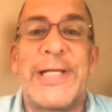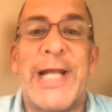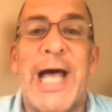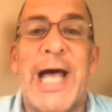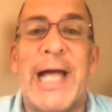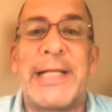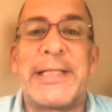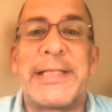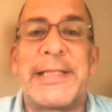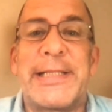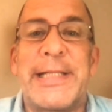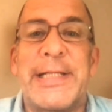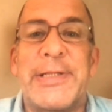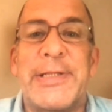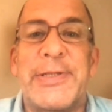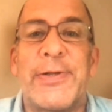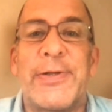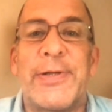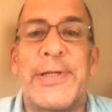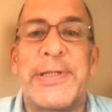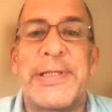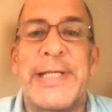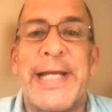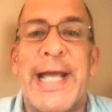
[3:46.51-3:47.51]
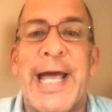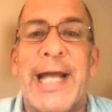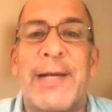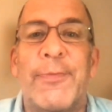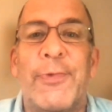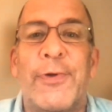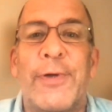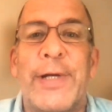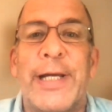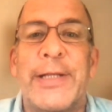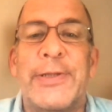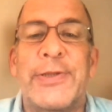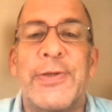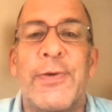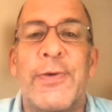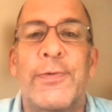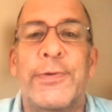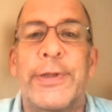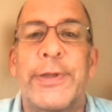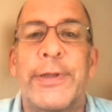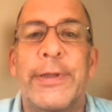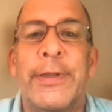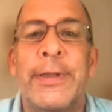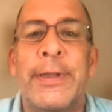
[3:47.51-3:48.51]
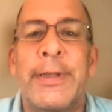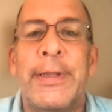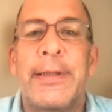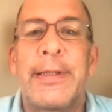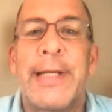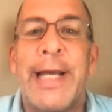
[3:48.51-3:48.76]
non-seasonal as the animal gets older.